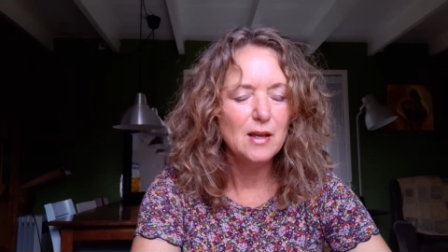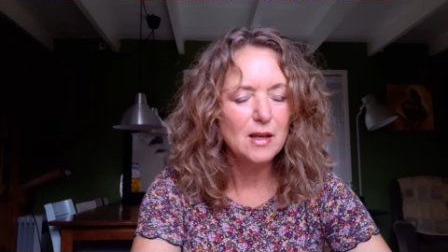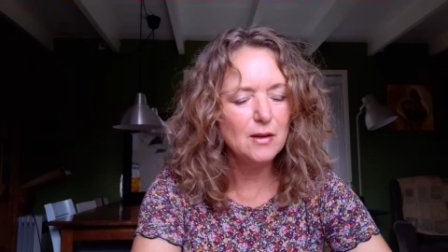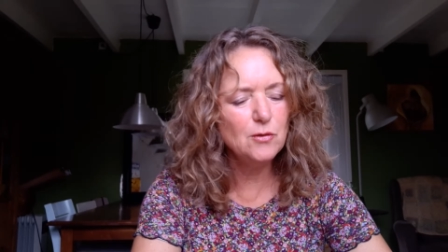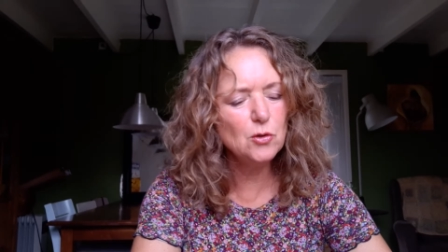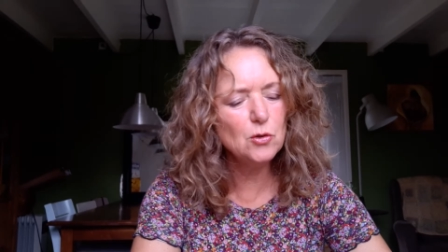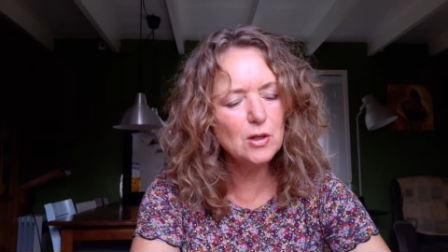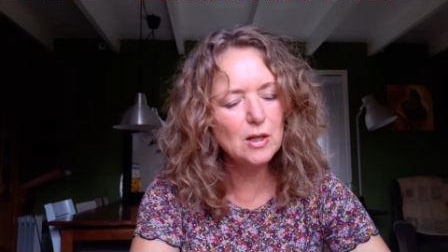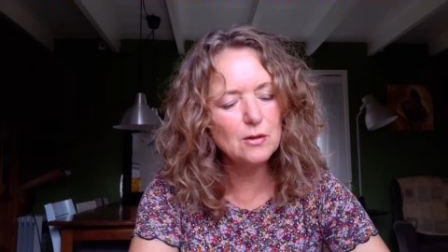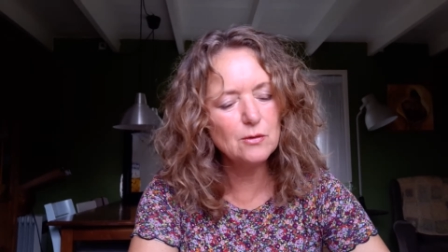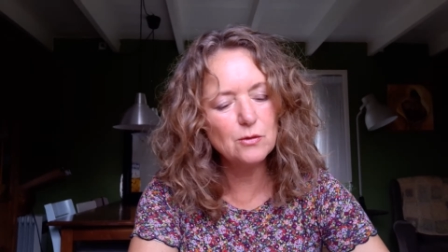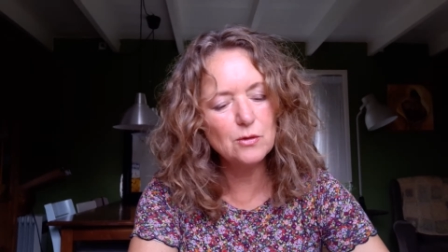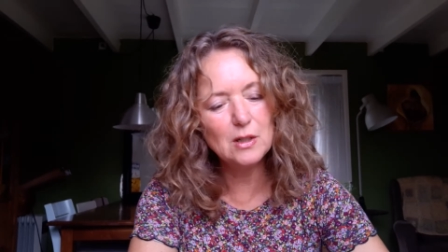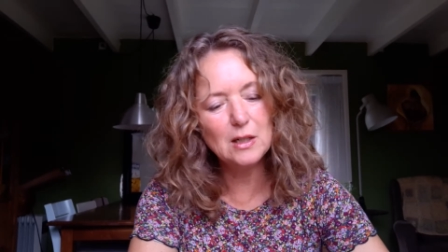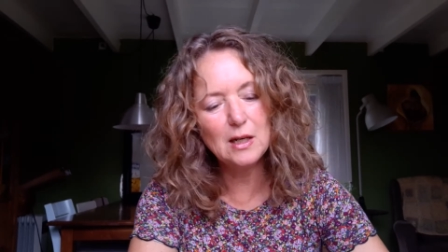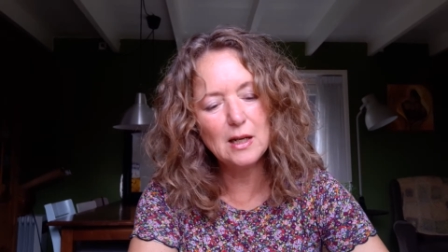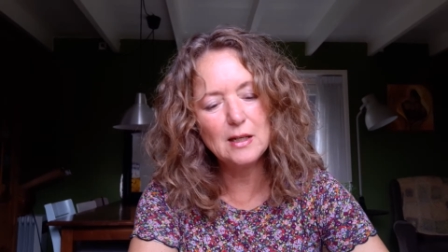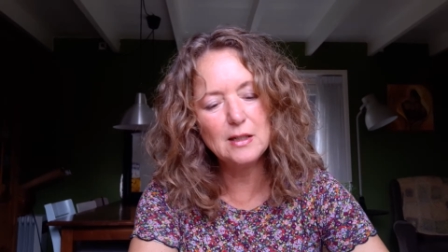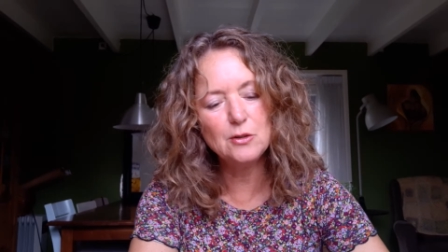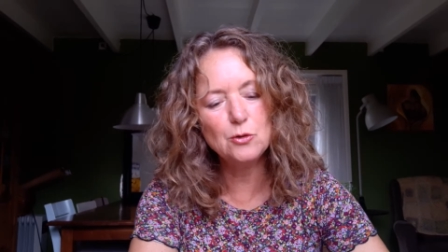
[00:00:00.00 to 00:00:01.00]
if you can
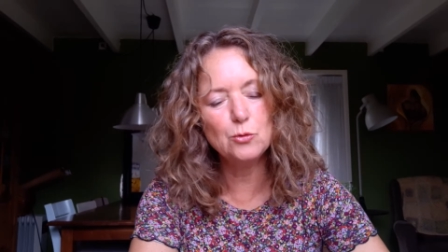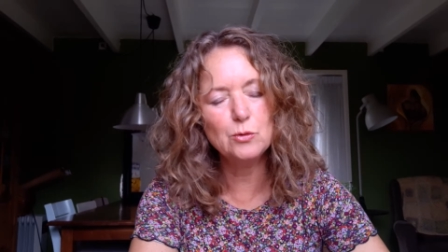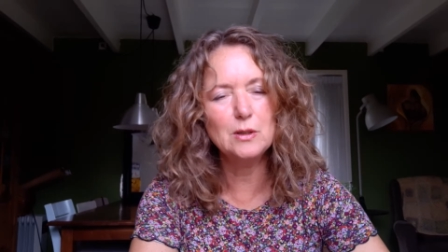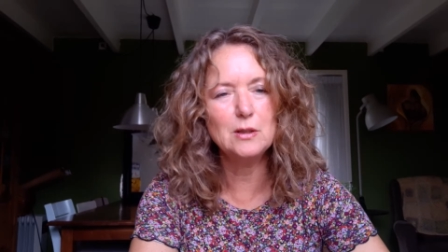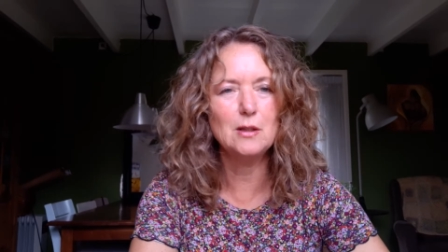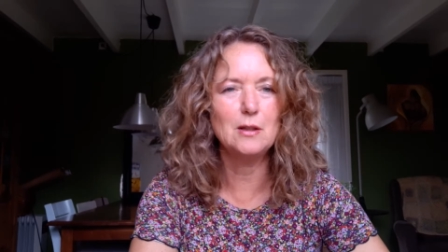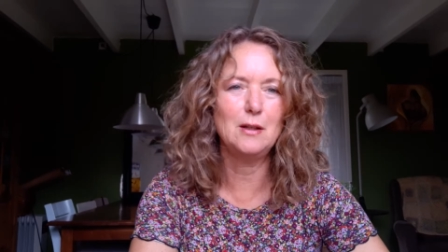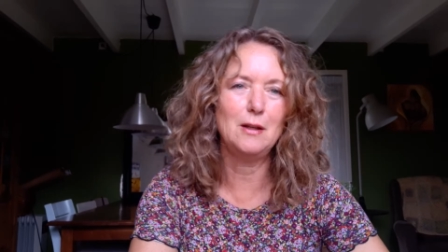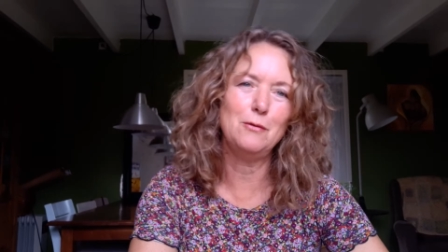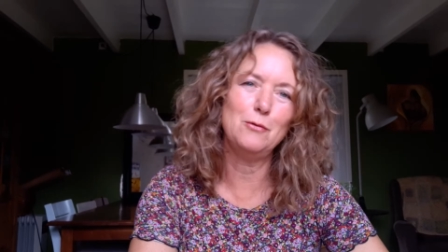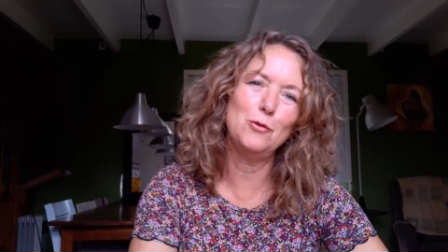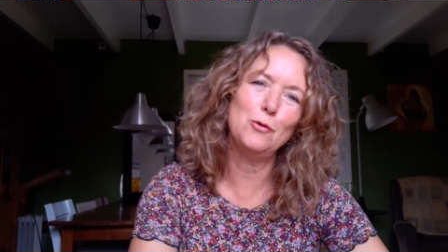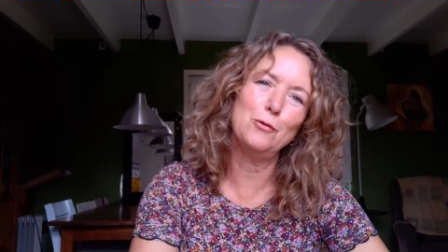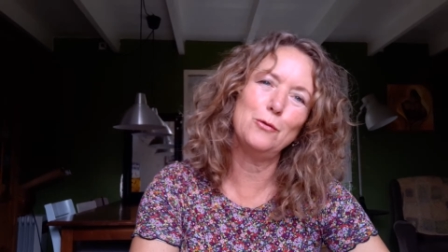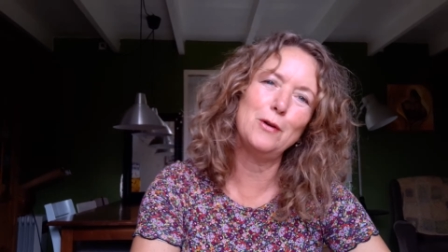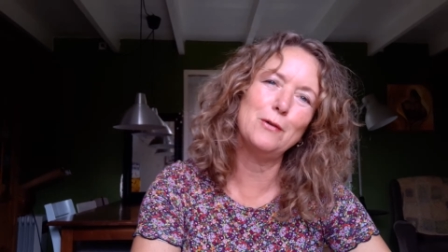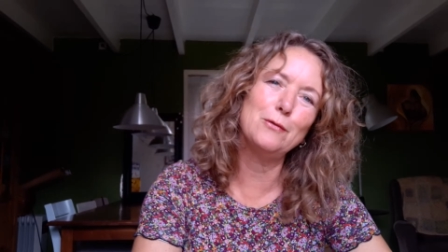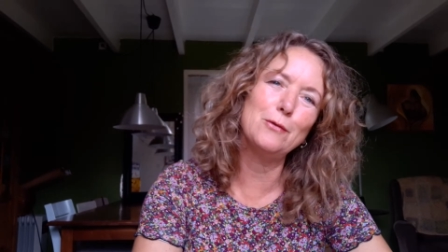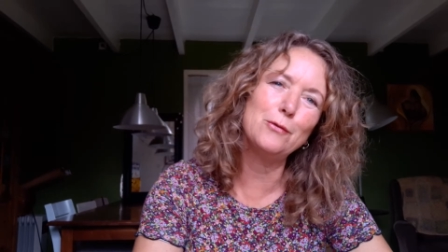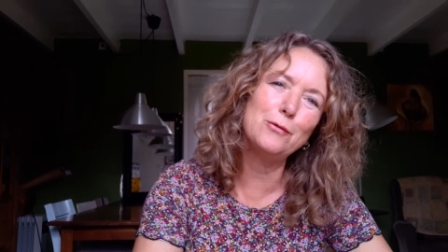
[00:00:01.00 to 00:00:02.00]
relate to it and if you've
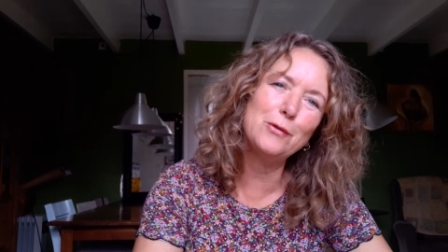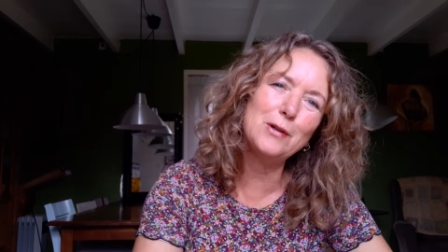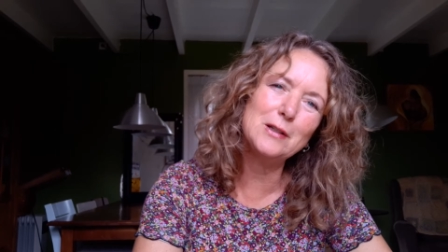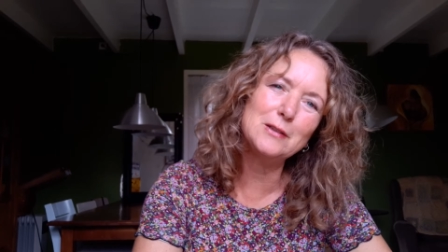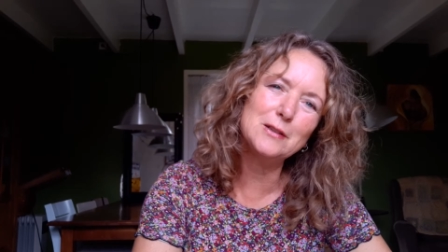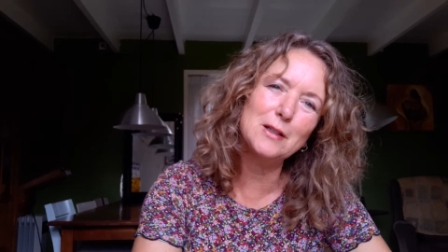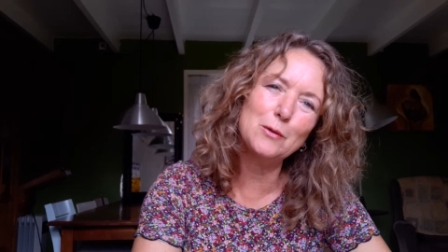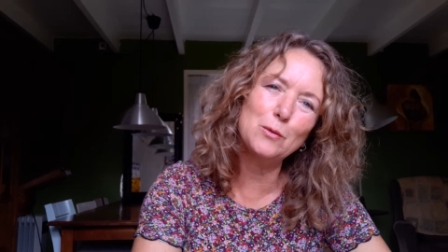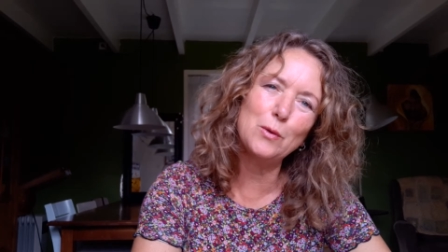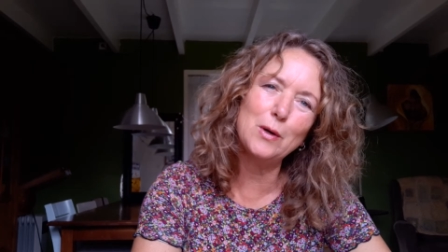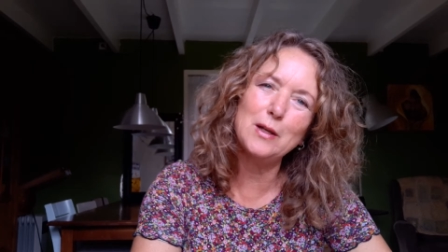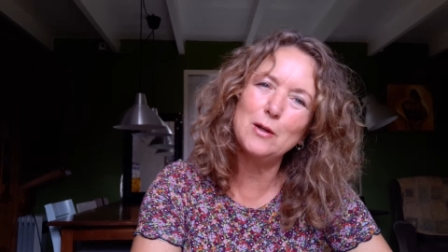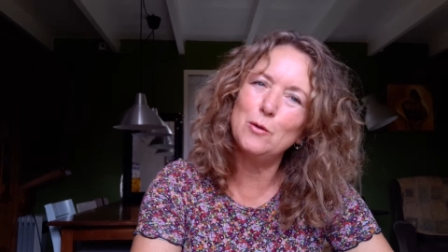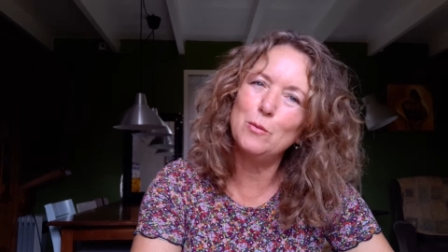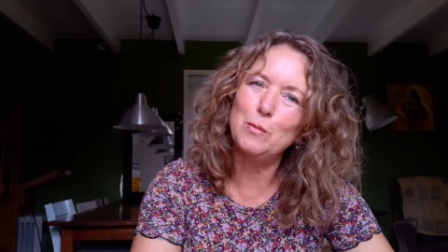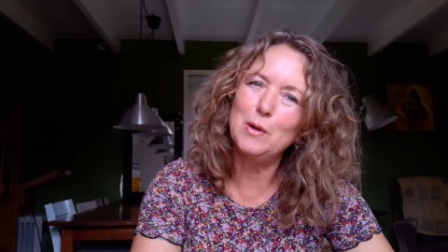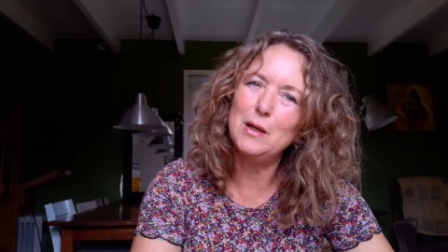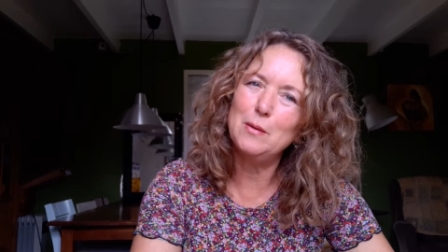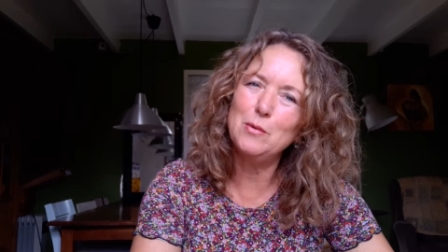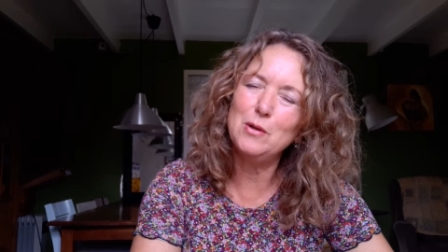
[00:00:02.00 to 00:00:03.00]
ever felt that way, or
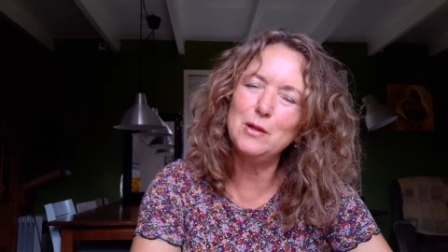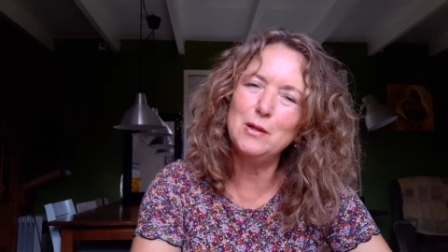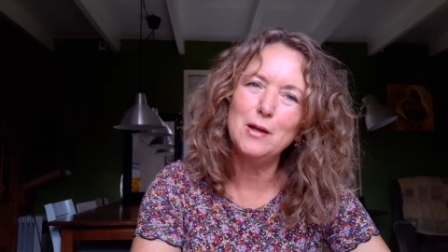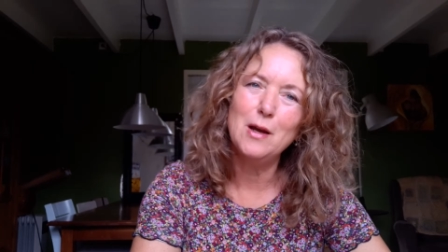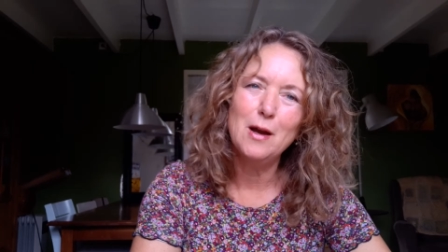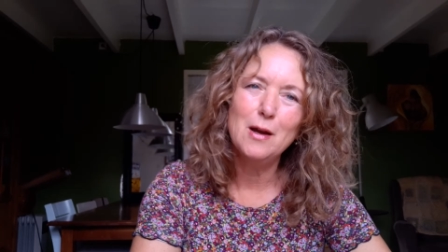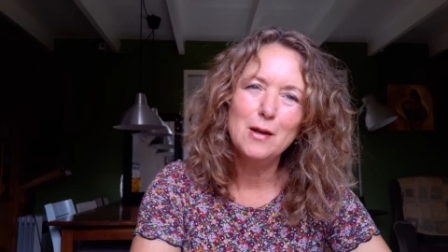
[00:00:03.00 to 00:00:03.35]
maybe